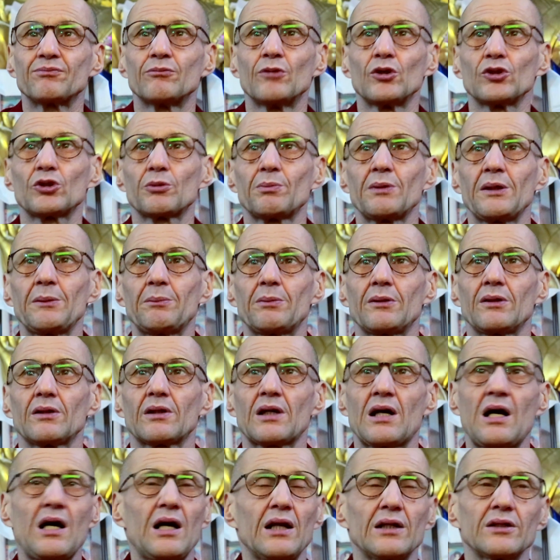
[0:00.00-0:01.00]
Most people
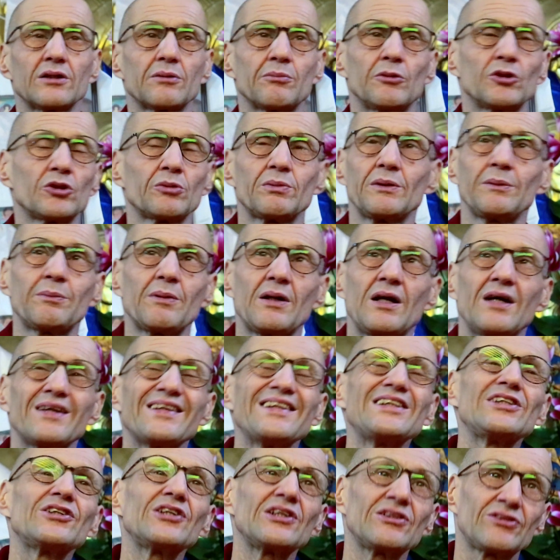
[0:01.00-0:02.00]
can't. Most people
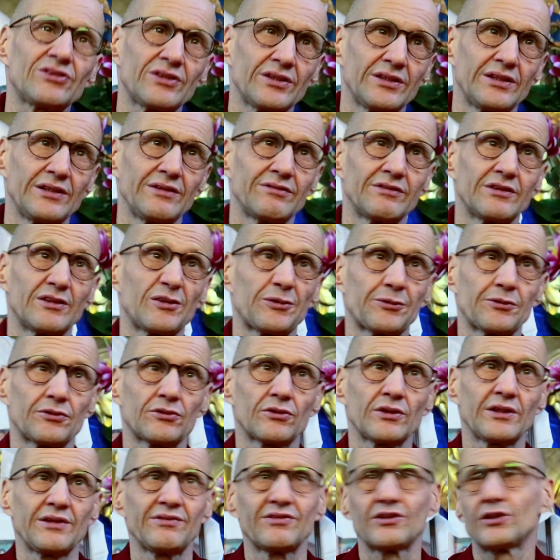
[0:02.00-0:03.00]
aren't interested even.
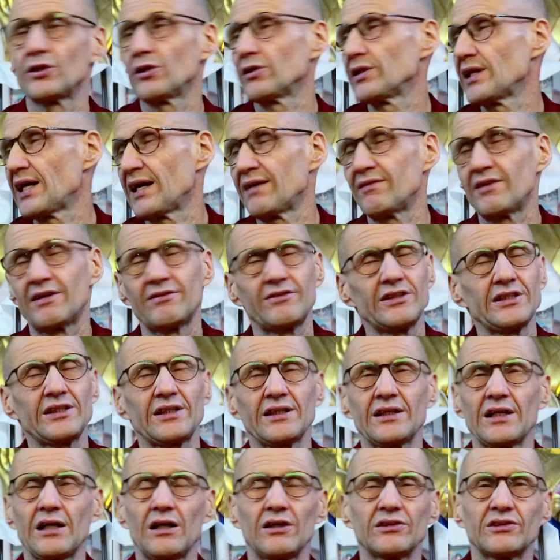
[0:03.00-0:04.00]
So even though they have
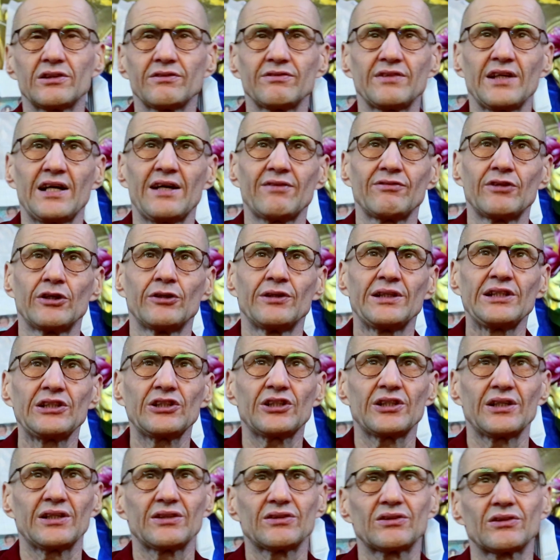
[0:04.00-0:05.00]
everything else, if they have no
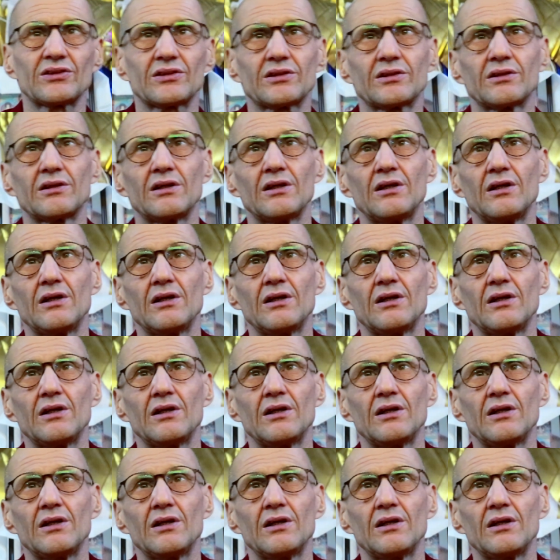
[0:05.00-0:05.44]
interest,